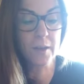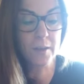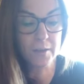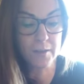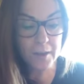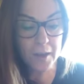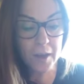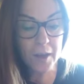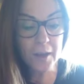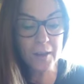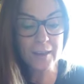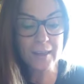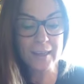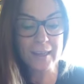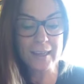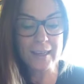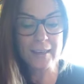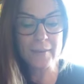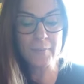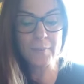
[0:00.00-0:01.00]

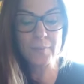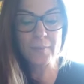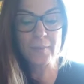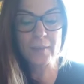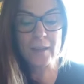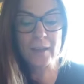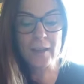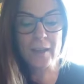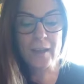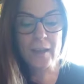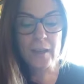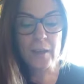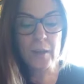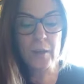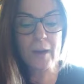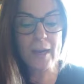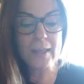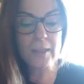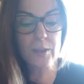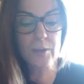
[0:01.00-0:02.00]
Thirdly,
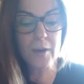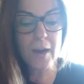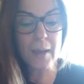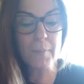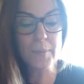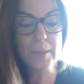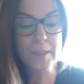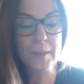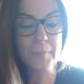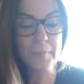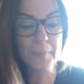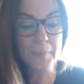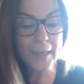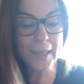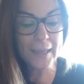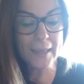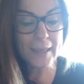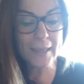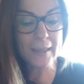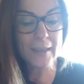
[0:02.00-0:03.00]
you had trapped a
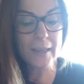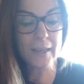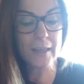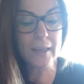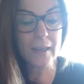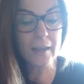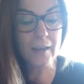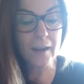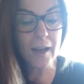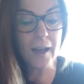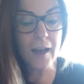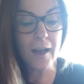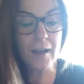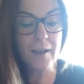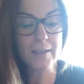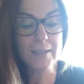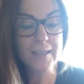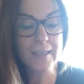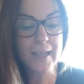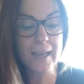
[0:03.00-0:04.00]
bee in a
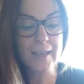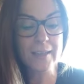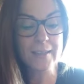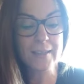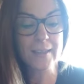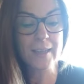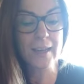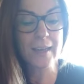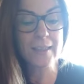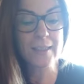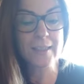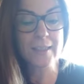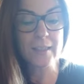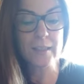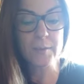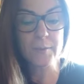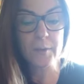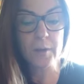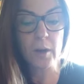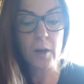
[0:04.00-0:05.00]
glass last night
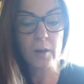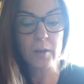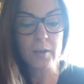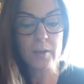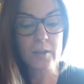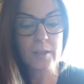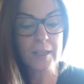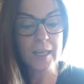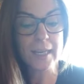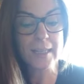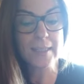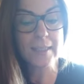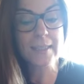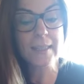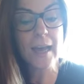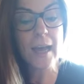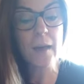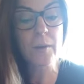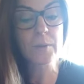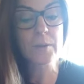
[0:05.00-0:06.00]
and forgotten to let it
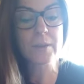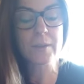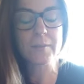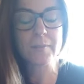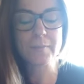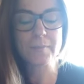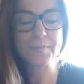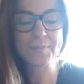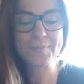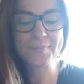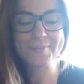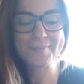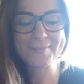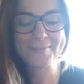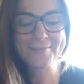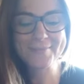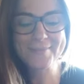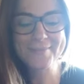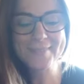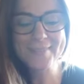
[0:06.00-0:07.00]
out.
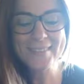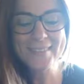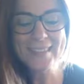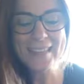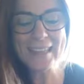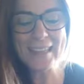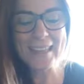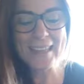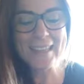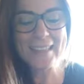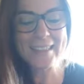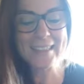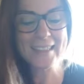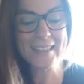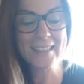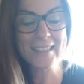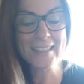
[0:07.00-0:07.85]
The